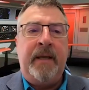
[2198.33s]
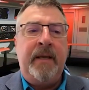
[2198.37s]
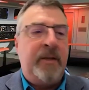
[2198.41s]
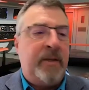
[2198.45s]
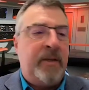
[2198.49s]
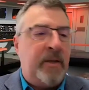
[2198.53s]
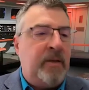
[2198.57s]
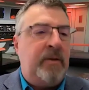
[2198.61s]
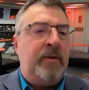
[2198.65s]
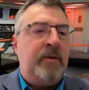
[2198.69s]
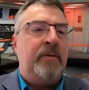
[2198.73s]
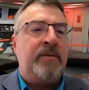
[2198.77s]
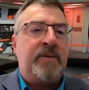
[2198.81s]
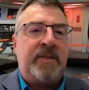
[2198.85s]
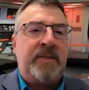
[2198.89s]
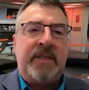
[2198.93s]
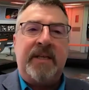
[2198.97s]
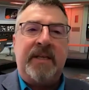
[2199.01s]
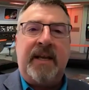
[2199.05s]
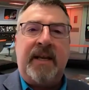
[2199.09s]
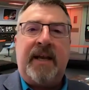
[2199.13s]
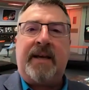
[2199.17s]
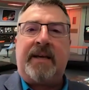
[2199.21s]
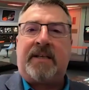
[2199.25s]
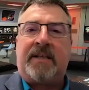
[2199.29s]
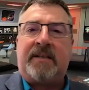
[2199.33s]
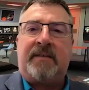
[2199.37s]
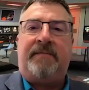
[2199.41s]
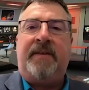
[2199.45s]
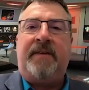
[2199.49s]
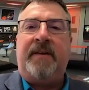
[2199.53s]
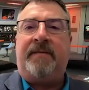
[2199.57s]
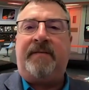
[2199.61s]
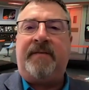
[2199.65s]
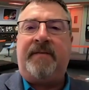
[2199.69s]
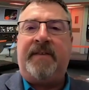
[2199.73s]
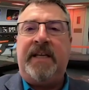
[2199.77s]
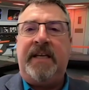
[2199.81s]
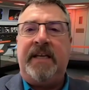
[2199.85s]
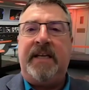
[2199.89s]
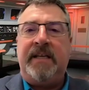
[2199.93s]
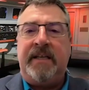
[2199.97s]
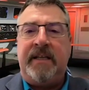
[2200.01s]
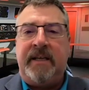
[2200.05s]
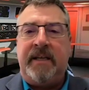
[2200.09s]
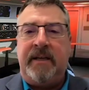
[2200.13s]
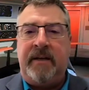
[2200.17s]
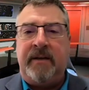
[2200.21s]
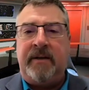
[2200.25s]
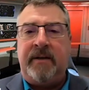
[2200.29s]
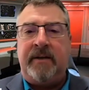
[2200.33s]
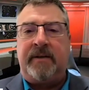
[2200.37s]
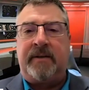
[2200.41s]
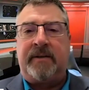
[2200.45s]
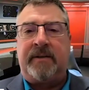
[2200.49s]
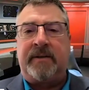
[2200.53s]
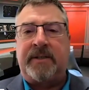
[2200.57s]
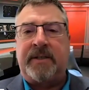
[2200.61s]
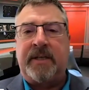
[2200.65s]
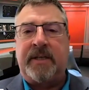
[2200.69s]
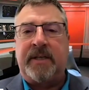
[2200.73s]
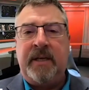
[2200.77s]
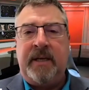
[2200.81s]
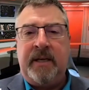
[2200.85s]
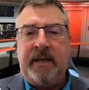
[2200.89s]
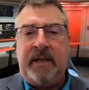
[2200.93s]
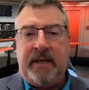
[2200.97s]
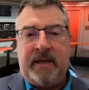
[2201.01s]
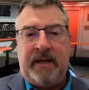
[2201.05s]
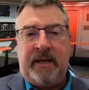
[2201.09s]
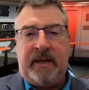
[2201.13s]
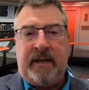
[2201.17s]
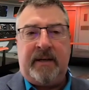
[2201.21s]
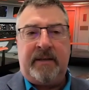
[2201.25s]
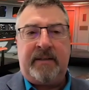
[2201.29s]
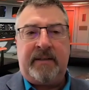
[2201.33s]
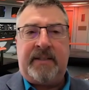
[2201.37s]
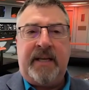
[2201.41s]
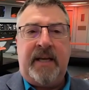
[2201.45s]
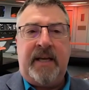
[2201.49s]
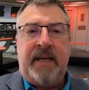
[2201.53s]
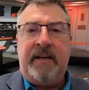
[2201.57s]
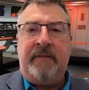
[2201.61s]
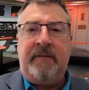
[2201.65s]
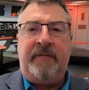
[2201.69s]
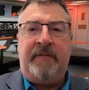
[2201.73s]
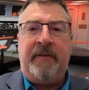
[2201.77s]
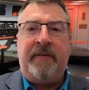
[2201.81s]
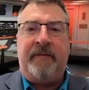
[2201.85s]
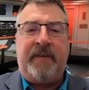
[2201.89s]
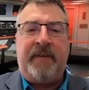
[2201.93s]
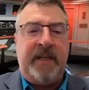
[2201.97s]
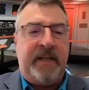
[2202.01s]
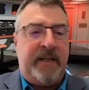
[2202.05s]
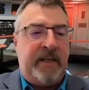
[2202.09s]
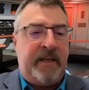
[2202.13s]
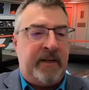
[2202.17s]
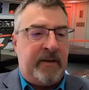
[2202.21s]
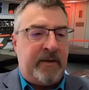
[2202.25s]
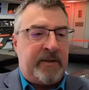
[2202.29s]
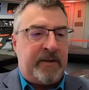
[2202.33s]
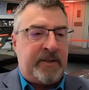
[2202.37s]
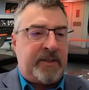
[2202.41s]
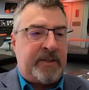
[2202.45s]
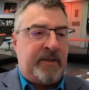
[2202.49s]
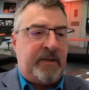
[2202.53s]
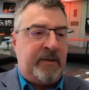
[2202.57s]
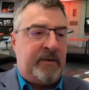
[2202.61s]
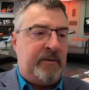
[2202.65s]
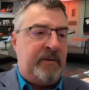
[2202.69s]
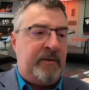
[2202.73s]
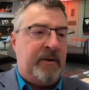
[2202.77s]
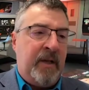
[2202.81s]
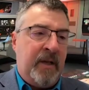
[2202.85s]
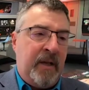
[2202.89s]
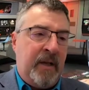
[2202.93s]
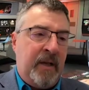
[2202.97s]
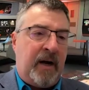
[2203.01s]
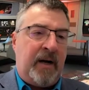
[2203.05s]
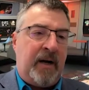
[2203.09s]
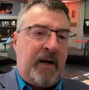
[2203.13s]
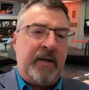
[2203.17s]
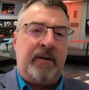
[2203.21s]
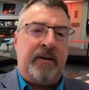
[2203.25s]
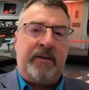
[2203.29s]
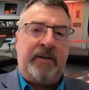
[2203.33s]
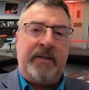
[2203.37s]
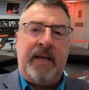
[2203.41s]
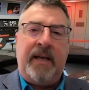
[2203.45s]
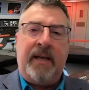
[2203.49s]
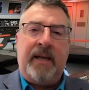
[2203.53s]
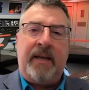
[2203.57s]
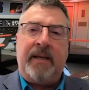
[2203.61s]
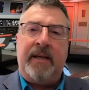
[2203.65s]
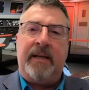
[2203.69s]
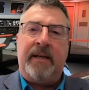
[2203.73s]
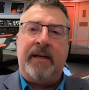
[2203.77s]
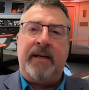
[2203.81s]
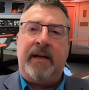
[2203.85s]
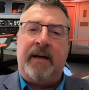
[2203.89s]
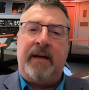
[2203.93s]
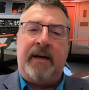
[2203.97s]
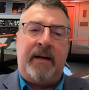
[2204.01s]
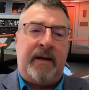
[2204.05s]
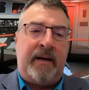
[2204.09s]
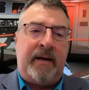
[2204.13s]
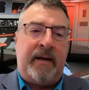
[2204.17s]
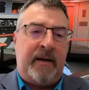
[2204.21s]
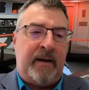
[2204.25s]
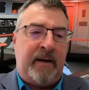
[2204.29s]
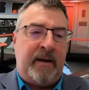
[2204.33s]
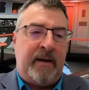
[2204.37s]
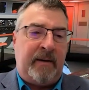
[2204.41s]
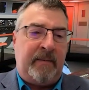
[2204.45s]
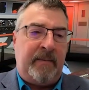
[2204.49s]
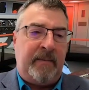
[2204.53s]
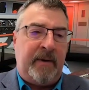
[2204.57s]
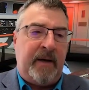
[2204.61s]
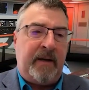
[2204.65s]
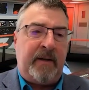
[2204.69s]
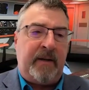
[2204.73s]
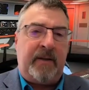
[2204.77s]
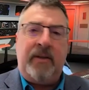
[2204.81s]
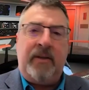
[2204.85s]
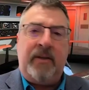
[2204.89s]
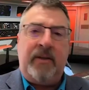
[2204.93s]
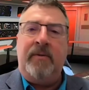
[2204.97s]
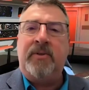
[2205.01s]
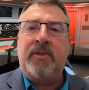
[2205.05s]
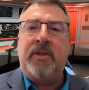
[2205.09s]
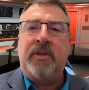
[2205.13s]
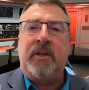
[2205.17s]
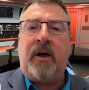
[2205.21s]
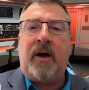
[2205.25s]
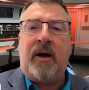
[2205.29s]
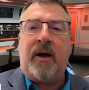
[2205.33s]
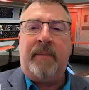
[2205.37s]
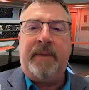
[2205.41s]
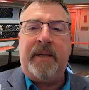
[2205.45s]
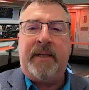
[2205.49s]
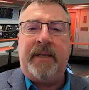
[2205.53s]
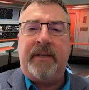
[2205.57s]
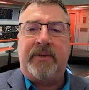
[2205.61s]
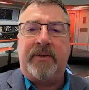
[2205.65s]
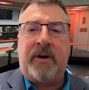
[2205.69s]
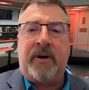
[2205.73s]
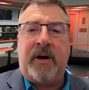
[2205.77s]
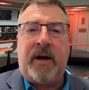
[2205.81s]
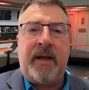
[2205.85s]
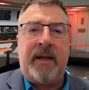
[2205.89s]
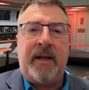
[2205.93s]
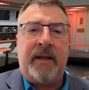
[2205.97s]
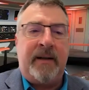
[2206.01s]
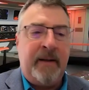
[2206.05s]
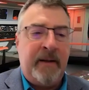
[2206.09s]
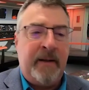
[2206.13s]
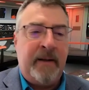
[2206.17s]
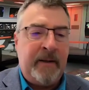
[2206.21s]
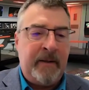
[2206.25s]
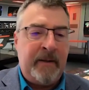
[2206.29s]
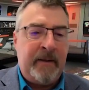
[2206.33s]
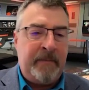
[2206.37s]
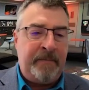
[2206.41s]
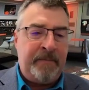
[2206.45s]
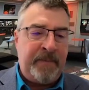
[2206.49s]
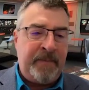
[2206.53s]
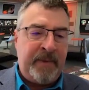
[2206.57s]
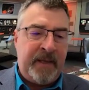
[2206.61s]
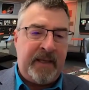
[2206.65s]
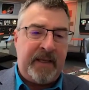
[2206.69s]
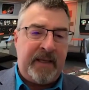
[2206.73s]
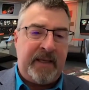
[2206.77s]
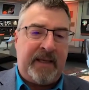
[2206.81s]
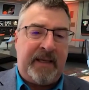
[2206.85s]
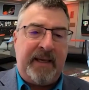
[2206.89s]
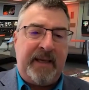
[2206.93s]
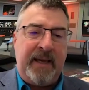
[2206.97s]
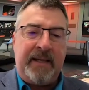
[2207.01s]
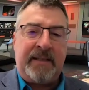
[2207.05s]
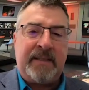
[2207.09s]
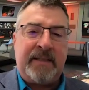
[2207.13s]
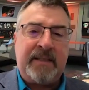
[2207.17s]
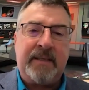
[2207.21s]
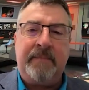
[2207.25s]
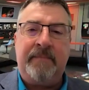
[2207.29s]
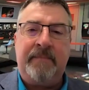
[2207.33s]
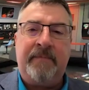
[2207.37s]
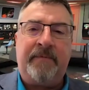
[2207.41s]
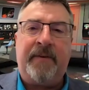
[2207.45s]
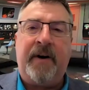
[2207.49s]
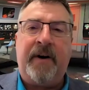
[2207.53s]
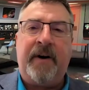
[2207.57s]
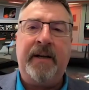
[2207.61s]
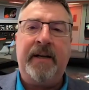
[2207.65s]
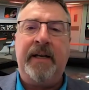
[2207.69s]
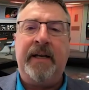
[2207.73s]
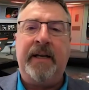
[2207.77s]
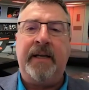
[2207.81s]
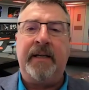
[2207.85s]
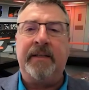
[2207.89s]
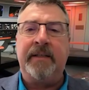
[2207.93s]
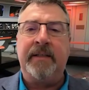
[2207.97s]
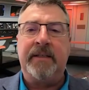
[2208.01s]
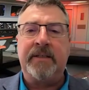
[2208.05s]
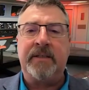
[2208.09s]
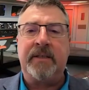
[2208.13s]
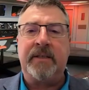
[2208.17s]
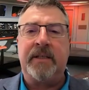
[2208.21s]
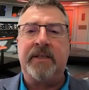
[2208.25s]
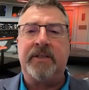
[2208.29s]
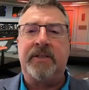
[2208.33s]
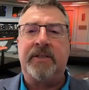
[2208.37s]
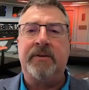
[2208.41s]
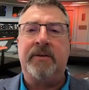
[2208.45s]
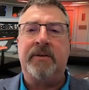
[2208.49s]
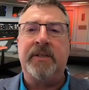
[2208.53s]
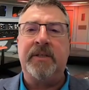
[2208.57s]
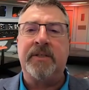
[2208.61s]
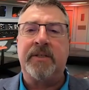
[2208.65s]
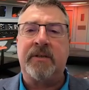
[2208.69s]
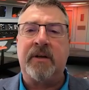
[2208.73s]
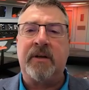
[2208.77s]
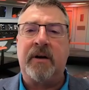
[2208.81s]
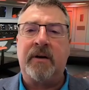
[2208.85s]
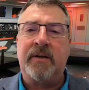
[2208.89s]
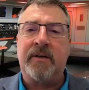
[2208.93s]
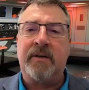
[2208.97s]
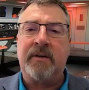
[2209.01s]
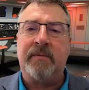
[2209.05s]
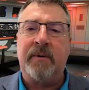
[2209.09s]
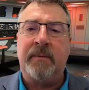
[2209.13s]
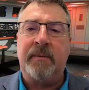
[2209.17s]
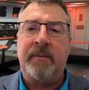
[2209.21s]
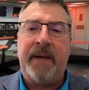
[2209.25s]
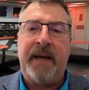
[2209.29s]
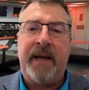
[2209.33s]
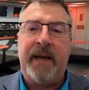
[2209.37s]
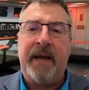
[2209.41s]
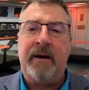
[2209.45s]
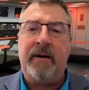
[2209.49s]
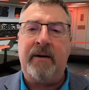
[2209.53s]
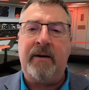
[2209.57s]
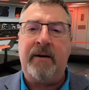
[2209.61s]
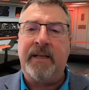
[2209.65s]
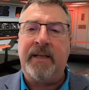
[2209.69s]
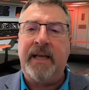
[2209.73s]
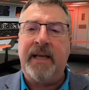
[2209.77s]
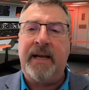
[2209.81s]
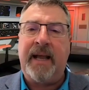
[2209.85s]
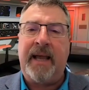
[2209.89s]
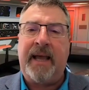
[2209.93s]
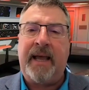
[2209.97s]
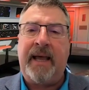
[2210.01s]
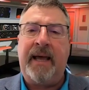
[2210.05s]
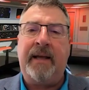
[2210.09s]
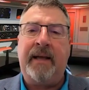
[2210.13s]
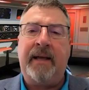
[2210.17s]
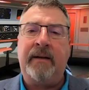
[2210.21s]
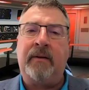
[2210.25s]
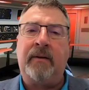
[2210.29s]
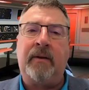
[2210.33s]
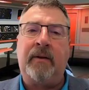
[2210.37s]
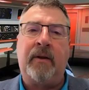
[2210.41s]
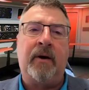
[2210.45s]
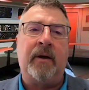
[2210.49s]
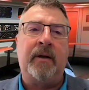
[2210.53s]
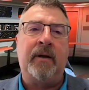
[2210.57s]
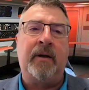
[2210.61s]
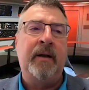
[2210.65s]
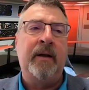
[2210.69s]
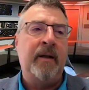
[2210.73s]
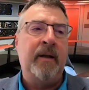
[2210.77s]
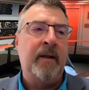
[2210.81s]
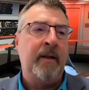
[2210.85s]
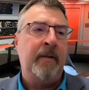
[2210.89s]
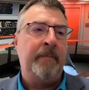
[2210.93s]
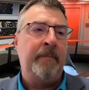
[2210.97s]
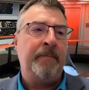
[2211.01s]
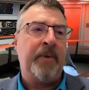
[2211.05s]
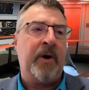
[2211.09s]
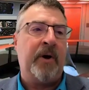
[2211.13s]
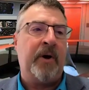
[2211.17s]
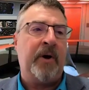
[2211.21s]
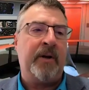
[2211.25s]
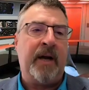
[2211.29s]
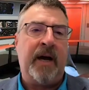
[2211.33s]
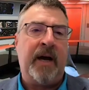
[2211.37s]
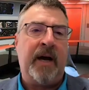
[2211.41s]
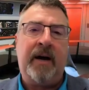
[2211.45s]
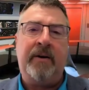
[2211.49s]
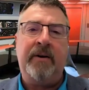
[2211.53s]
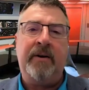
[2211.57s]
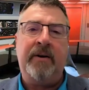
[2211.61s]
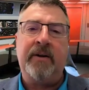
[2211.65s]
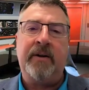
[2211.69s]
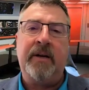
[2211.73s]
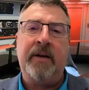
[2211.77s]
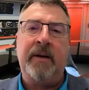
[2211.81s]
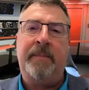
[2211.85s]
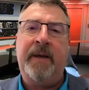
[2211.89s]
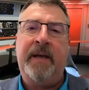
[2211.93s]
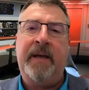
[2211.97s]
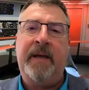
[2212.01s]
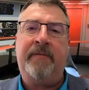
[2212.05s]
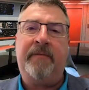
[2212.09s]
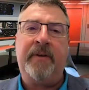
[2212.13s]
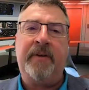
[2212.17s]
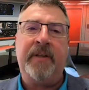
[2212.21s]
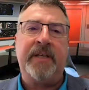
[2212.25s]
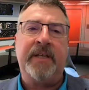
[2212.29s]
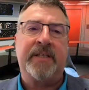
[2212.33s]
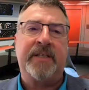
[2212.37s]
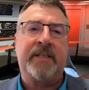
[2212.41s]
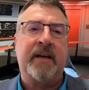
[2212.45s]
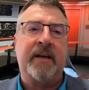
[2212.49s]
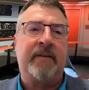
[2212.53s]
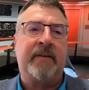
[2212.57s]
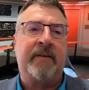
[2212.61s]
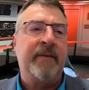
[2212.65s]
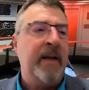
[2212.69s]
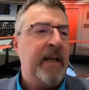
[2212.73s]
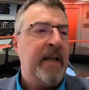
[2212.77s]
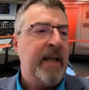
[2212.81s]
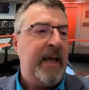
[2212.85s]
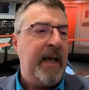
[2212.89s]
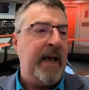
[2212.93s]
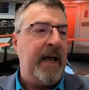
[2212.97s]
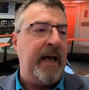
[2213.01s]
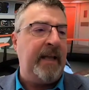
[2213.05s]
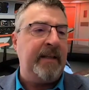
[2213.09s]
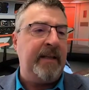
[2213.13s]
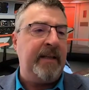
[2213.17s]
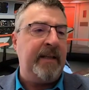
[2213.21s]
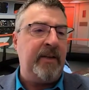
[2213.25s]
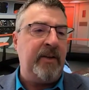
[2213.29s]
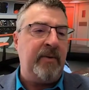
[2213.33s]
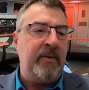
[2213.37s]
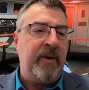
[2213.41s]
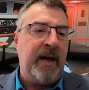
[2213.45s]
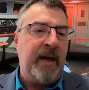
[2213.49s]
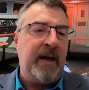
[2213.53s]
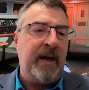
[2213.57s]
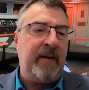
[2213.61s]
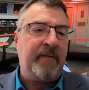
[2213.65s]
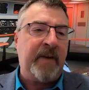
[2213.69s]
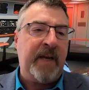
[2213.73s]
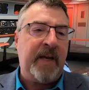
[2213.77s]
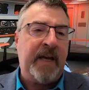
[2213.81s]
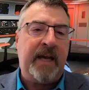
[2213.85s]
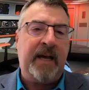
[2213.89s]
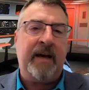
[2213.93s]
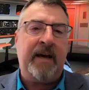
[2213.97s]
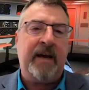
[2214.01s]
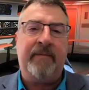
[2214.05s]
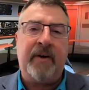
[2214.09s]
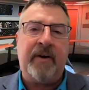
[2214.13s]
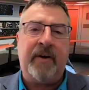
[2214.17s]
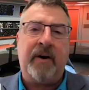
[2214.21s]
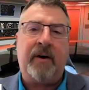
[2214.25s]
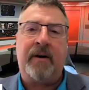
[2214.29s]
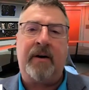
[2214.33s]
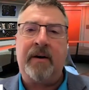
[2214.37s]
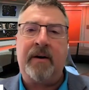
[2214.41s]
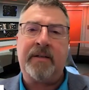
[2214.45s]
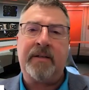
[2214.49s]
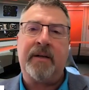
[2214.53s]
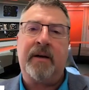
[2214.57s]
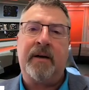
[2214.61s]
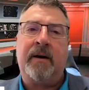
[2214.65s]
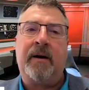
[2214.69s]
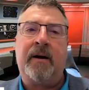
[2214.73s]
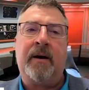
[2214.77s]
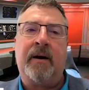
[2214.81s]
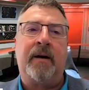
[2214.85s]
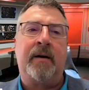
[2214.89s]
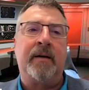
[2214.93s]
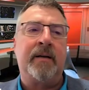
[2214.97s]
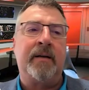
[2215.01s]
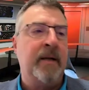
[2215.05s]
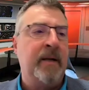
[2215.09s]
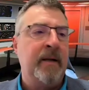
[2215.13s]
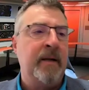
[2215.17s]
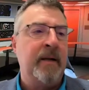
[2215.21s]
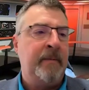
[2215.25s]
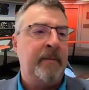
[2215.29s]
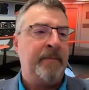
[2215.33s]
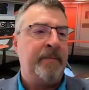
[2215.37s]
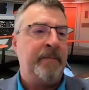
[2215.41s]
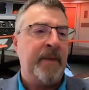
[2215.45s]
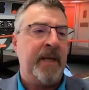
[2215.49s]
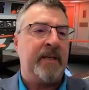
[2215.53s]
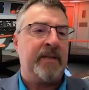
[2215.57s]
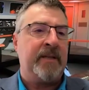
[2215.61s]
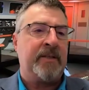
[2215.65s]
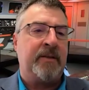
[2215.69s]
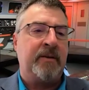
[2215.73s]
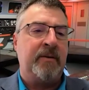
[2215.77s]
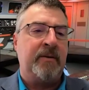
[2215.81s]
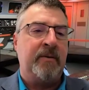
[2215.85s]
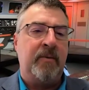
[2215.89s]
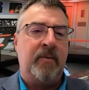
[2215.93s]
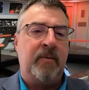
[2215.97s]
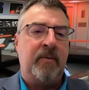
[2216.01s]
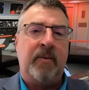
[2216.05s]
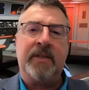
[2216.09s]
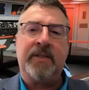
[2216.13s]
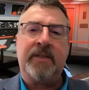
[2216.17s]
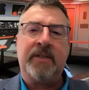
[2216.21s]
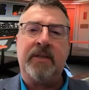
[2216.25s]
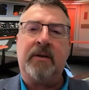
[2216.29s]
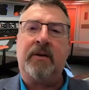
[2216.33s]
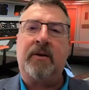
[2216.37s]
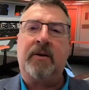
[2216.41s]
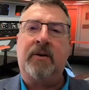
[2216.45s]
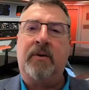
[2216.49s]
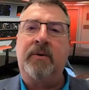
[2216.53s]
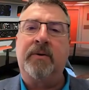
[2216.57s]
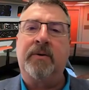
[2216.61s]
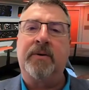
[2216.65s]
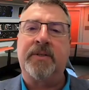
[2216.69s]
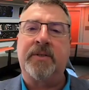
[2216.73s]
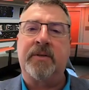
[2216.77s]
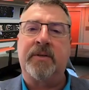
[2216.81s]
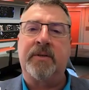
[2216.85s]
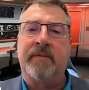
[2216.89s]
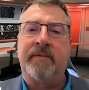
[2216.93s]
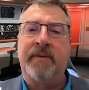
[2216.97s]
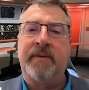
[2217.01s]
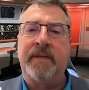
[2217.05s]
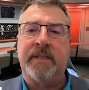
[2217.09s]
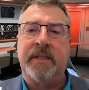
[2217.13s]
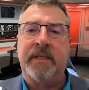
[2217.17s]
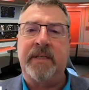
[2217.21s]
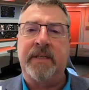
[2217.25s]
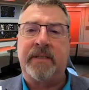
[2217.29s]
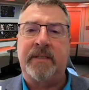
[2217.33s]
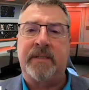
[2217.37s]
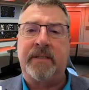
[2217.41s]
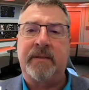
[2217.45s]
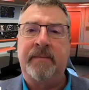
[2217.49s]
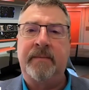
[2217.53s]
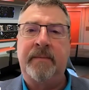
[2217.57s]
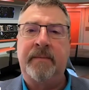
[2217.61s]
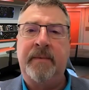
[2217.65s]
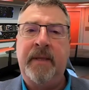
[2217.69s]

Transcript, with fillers: use the next fifteen years, uh, ten to fifteen years to undertake an, uh, a huge lobby to try and get some funding so that you can start to repair and get a handle on, on how you're going to pay for this stuff. And then you have to have a heart to heart as to what's our core services.